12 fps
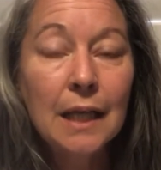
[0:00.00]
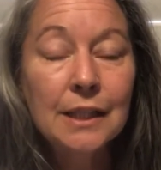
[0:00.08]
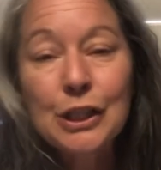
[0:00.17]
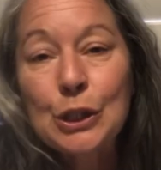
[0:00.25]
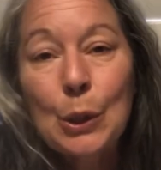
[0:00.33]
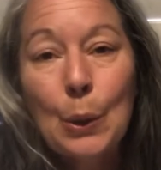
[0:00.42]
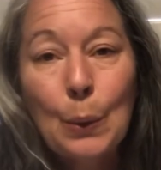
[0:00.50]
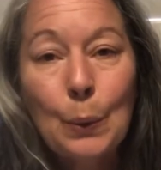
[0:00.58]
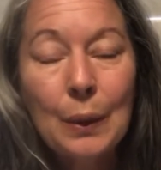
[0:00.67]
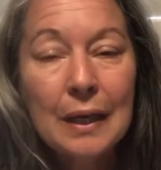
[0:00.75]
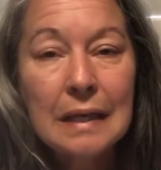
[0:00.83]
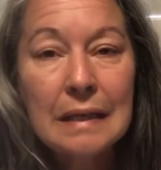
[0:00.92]

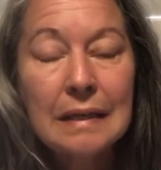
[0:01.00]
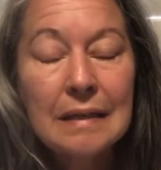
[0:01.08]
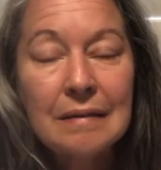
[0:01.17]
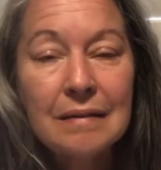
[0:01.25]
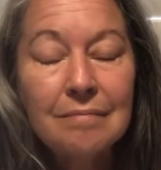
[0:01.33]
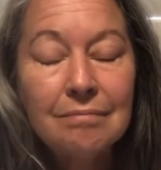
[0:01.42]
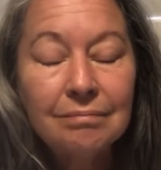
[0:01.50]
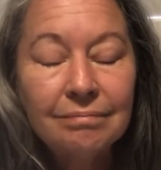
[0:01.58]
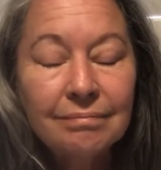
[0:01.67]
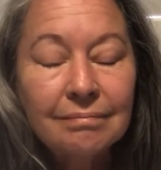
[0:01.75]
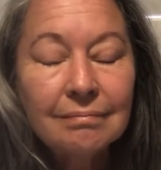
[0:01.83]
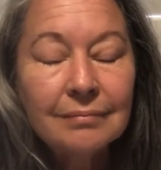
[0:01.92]
so
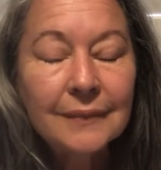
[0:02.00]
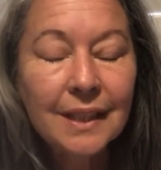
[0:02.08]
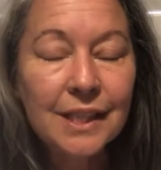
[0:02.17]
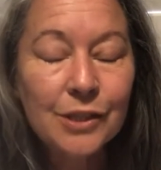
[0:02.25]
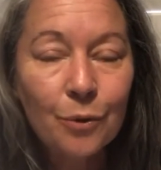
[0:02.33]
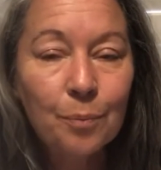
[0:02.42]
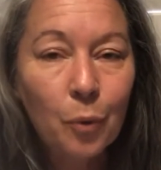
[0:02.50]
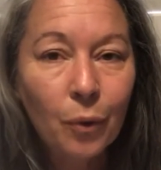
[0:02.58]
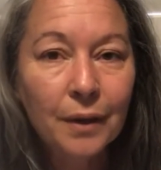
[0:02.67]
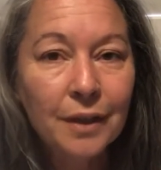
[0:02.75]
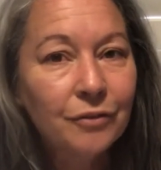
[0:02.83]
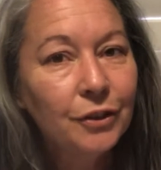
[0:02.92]
it's so
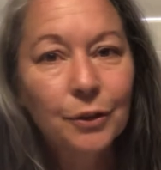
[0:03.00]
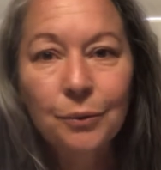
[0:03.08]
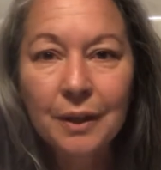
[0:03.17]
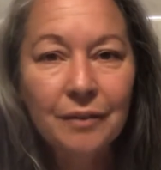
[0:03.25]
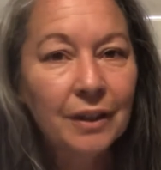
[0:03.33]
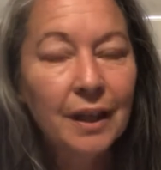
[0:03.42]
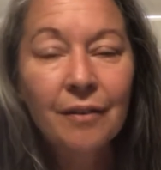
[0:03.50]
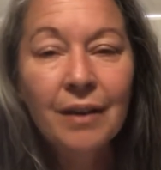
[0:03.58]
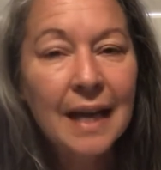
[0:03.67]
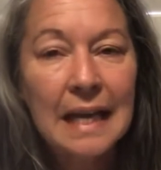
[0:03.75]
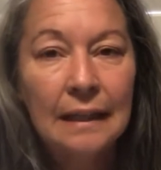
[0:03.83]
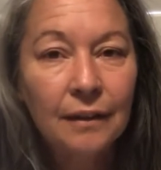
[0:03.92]
important if you're grieving of
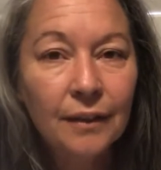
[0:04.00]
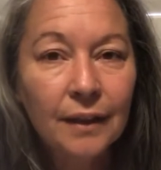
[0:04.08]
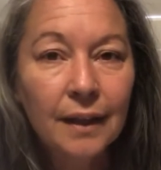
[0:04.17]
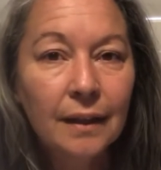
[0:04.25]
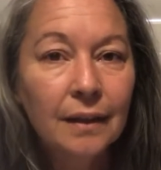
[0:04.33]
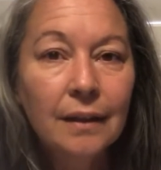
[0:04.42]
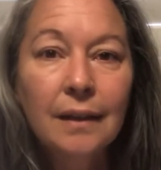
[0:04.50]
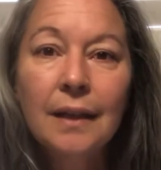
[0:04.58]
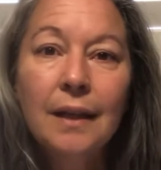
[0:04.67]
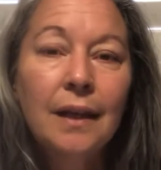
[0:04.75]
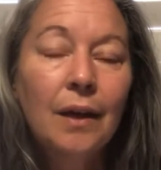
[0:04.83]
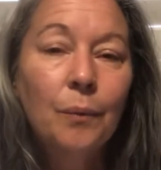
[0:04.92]
anything,
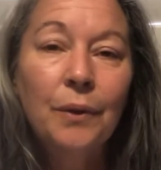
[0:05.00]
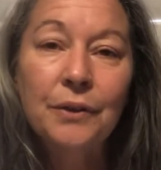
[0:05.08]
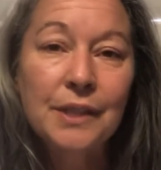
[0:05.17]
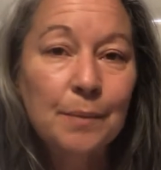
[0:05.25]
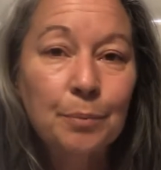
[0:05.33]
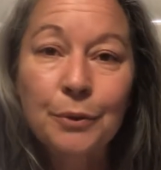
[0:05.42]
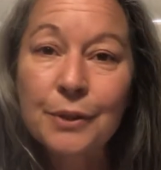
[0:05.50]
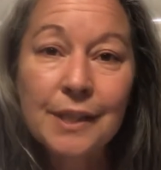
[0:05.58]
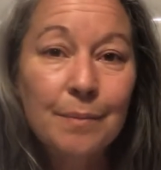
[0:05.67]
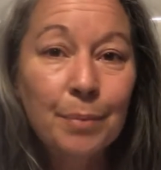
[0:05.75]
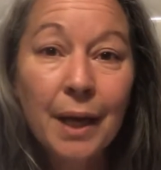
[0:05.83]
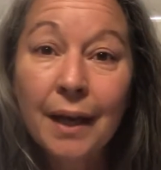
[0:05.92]
whether it's a
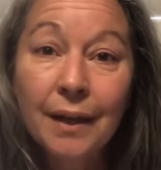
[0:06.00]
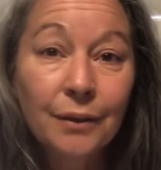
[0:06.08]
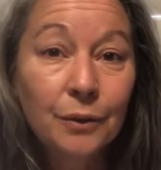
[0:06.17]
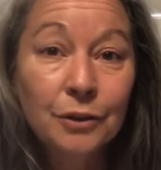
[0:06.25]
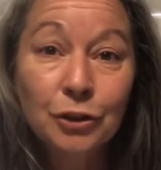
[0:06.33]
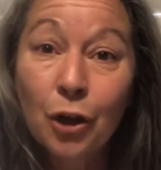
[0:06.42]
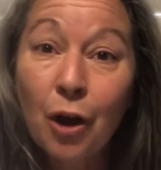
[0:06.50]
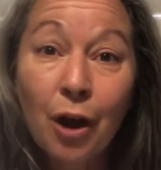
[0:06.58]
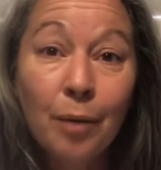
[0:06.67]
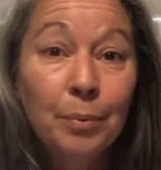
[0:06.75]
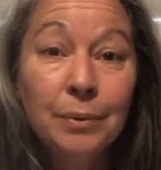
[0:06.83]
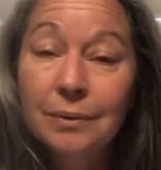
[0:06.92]
person, pet, or a
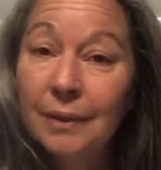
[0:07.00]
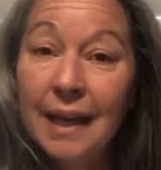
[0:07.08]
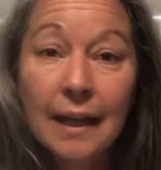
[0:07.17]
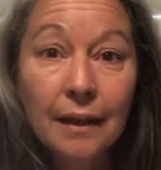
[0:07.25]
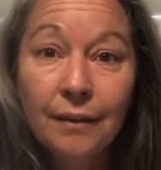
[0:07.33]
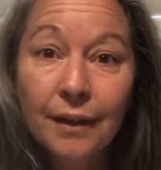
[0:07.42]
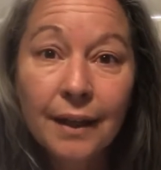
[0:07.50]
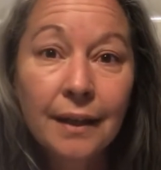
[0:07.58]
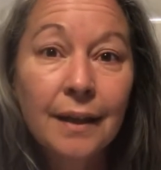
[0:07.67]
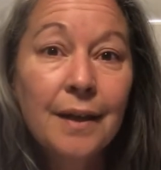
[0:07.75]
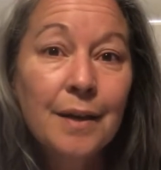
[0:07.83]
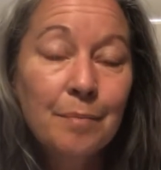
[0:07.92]
job, anything,
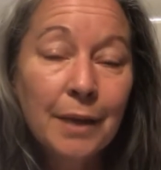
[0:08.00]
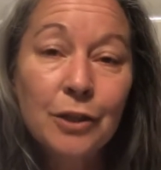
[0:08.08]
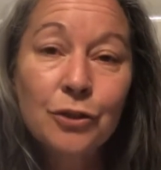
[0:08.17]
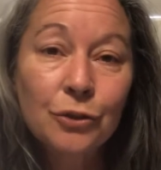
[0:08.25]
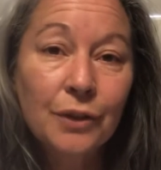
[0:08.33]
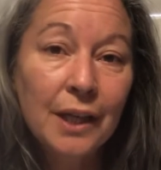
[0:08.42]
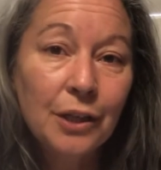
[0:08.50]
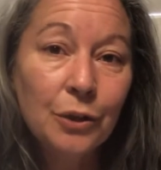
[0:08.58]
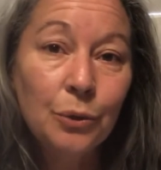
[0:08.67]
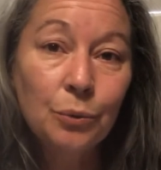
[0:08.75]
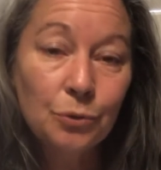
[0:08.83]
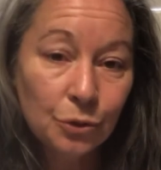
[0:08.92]
make sure that
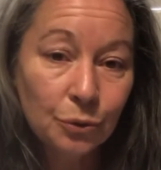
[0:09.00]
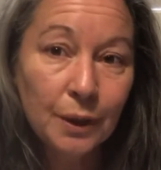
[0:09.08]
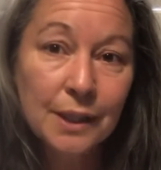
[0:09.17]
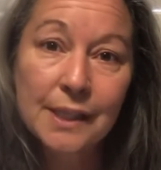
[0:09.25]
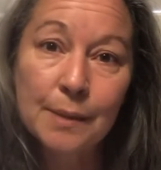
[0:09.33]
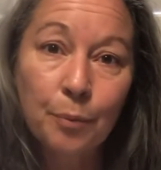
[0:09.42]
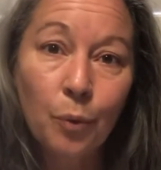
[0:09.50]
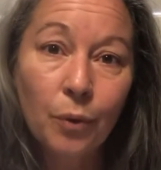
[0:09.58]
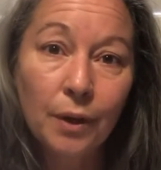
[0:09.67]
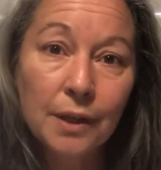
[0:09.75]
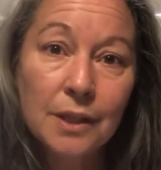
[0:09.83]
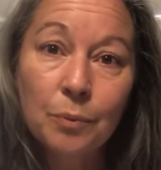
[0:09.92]
you do get
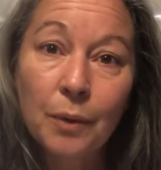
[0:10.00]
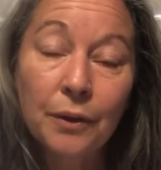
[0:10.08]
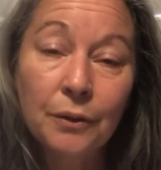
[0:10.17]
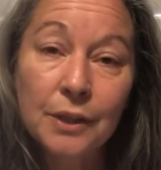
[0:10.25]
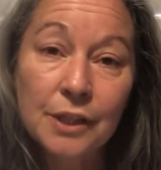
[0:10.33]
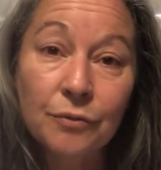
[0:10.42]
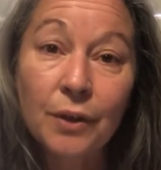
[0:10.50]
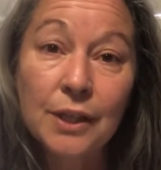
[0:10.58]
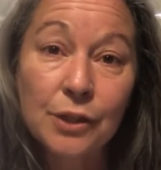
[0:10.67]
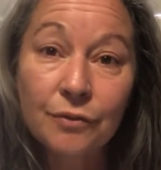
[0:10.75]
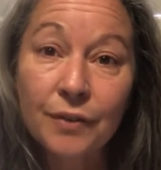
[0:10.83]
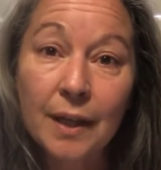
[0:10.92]
support, whether it's friends
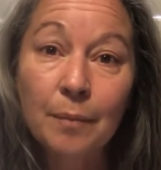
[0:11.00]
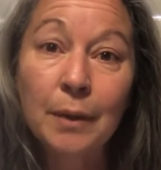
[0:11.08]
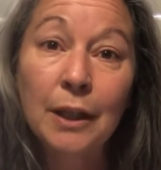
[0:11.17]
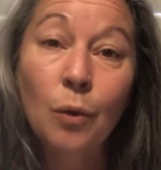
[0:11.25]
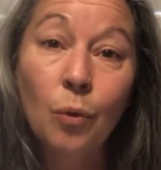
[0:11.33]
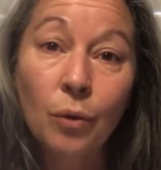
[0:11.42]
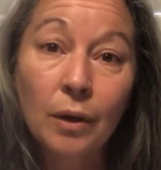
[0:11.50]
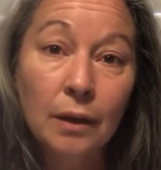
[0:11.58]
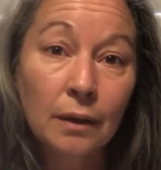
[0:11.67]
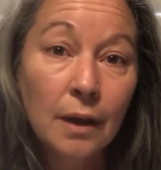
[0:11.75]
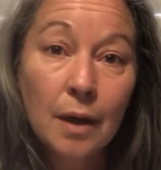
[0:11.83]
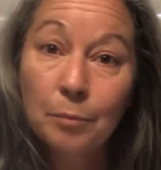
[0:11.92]
or family
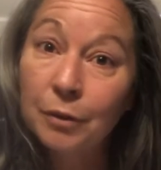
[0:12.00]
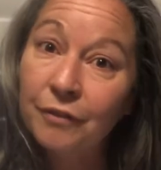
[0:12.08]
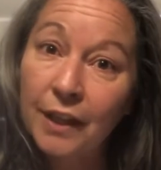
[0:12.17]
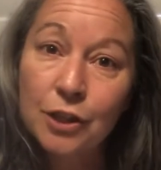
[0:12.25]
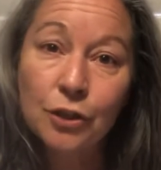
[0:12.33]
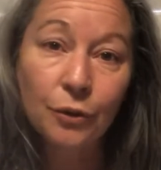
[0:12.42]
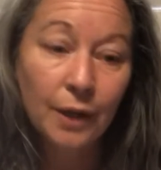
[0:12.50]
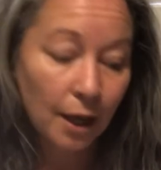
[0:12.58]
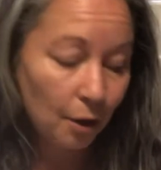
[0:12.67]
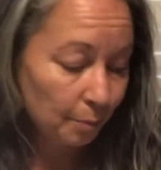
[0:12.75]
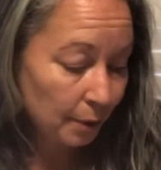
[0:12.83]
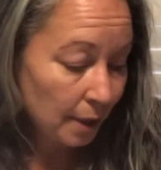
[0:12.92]
or professional
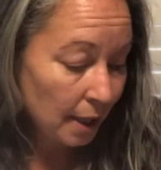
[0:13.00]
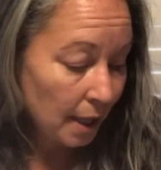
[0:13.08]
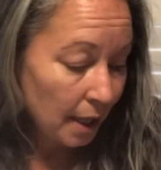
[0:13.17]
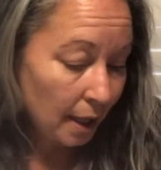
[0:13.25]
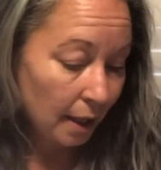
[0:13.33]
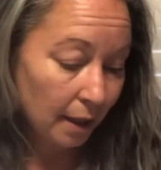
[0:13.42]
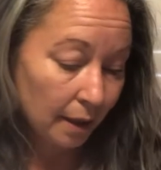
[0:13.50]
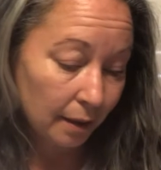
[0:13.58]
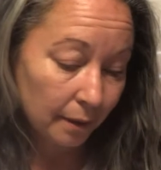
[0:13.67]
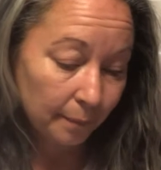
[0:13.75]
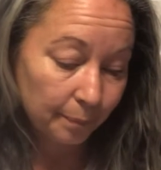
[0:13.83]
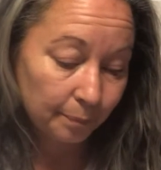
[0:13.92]
help.
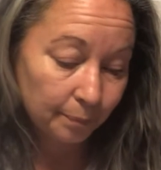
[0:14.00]
Um,